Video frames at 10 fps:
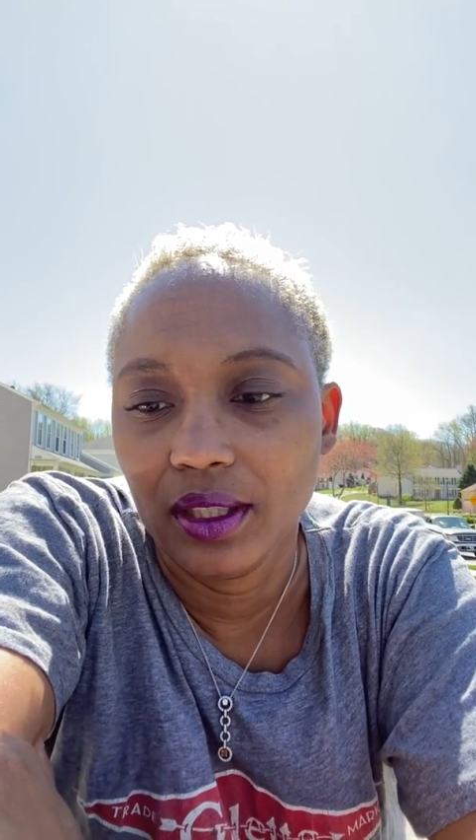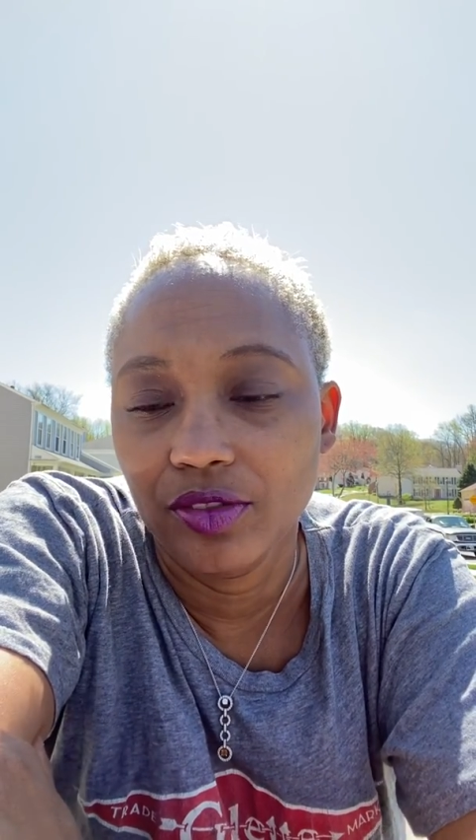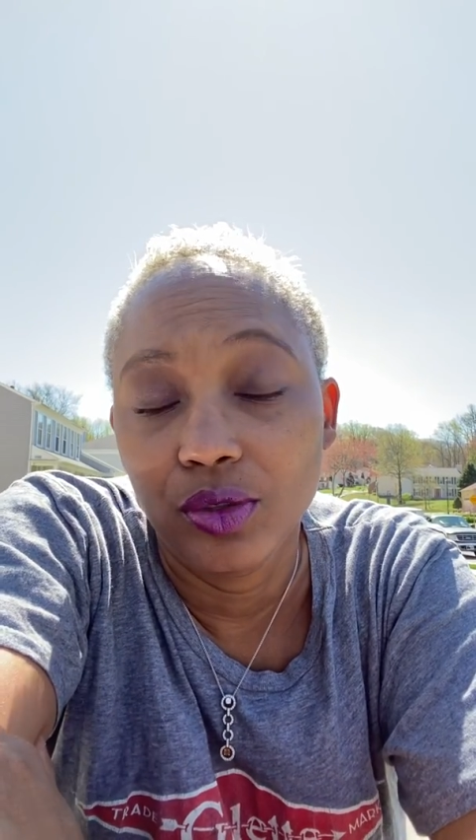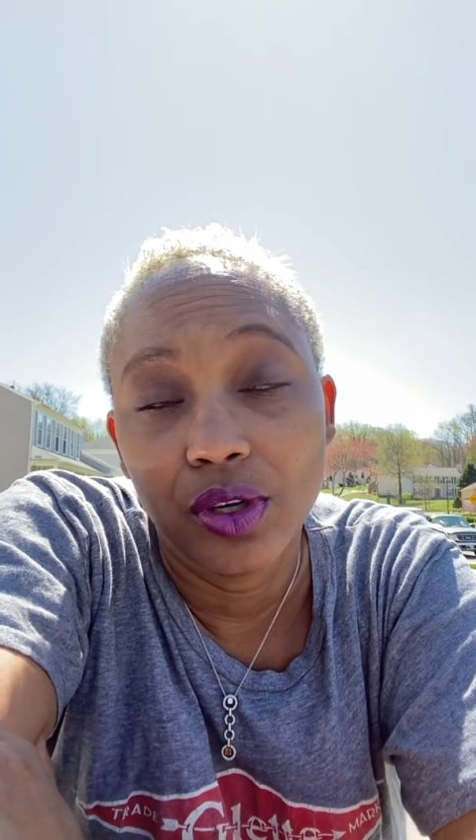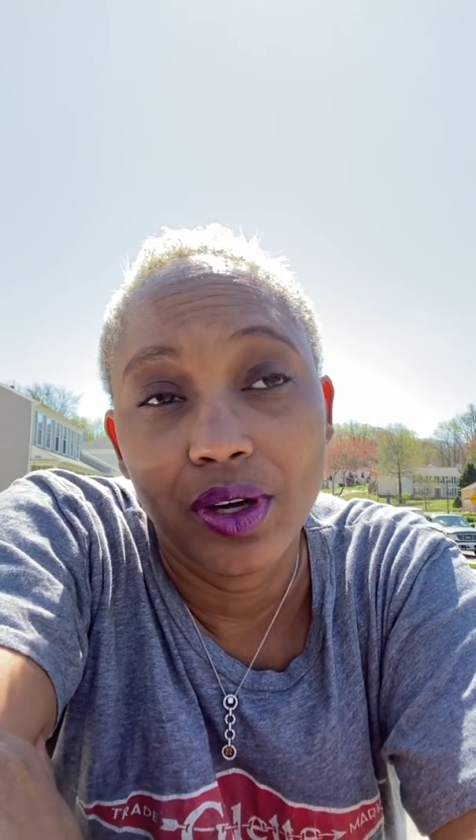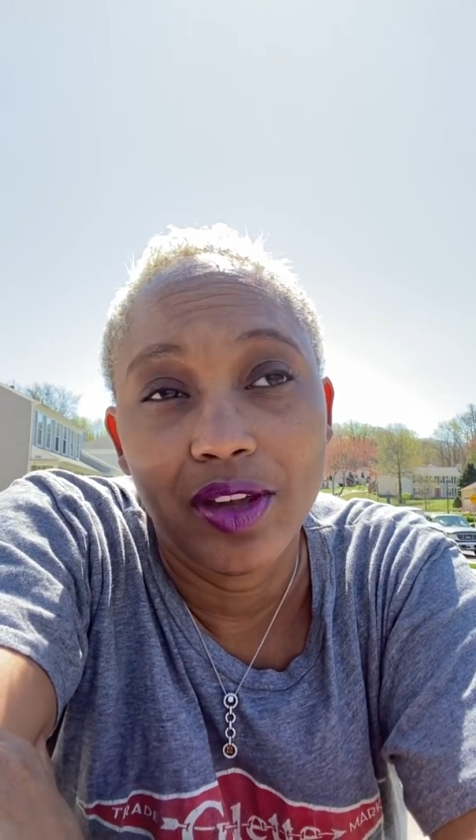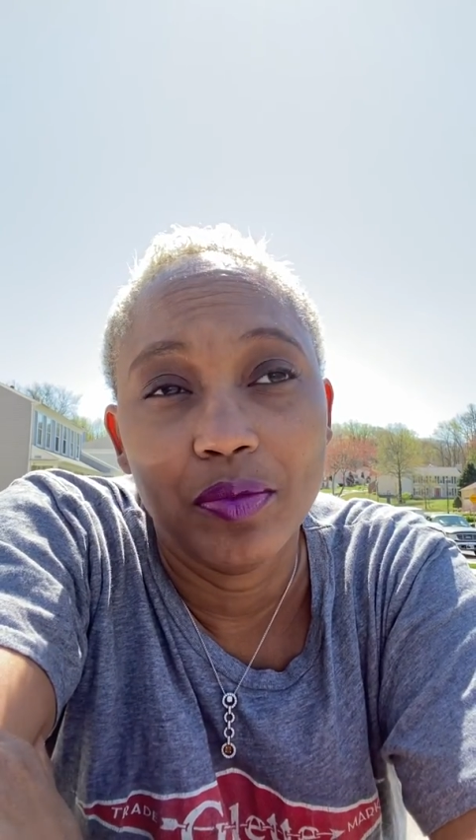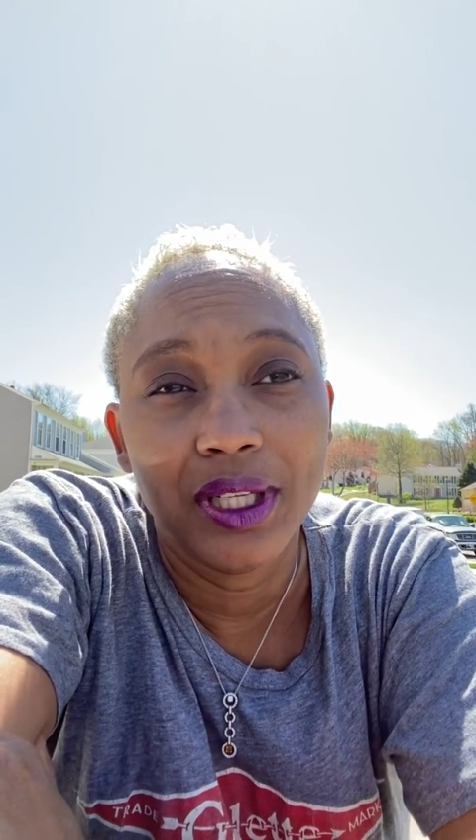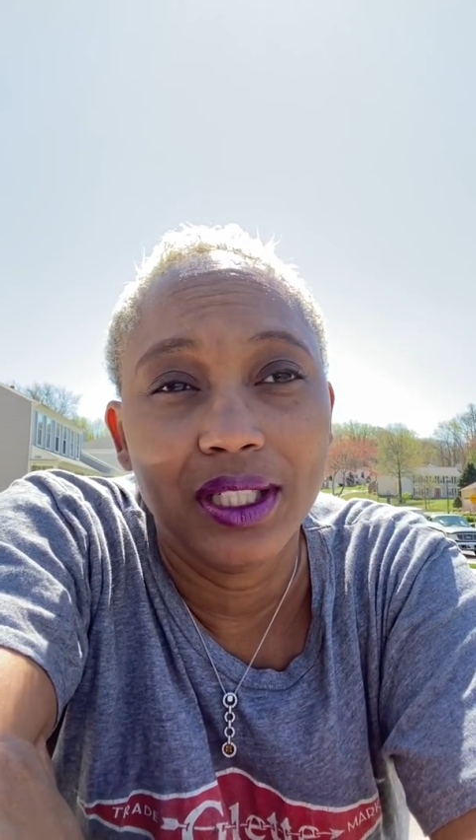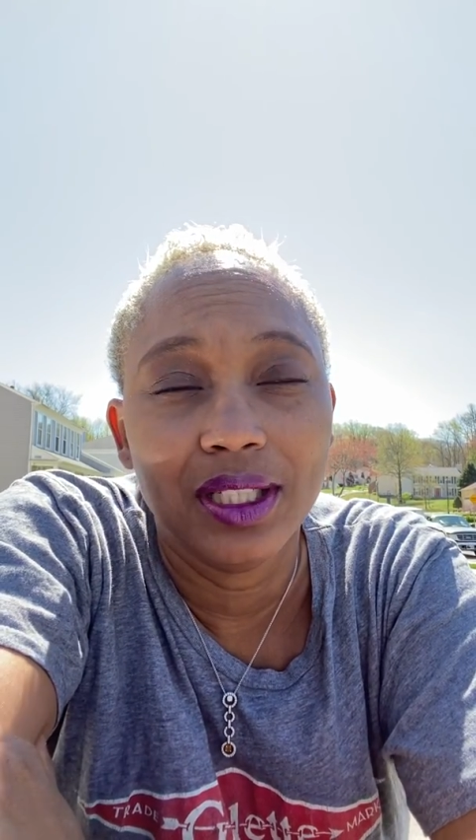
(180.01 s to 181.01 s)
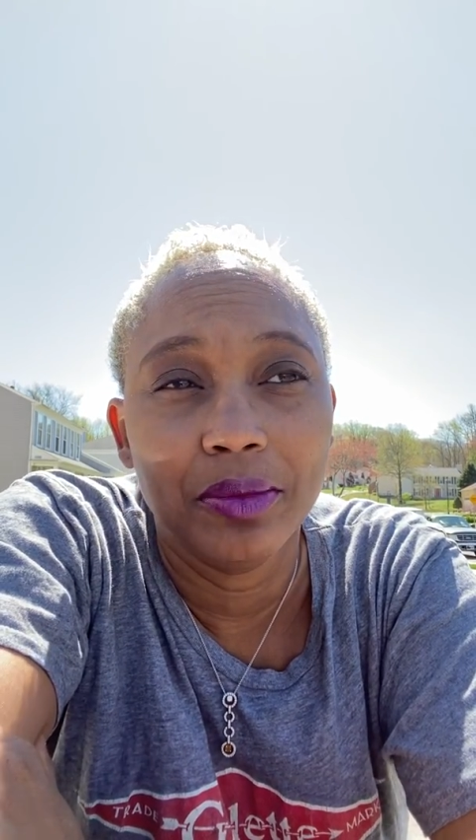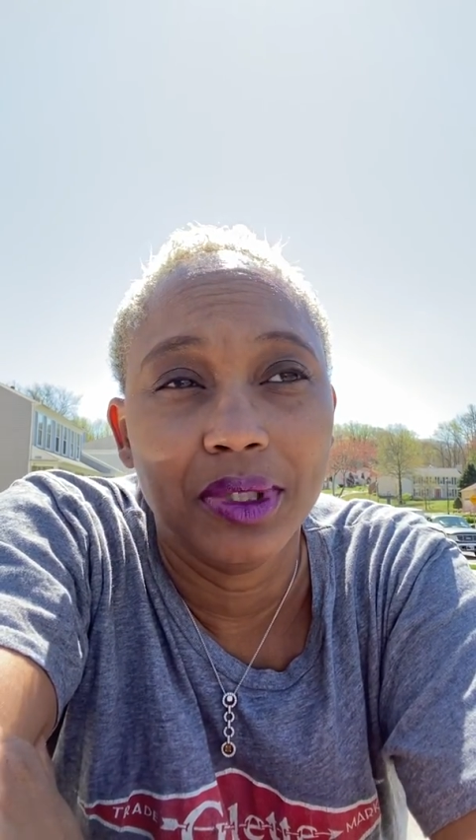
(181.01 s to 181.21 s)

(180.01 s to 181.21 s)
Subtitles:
If you don't have money coming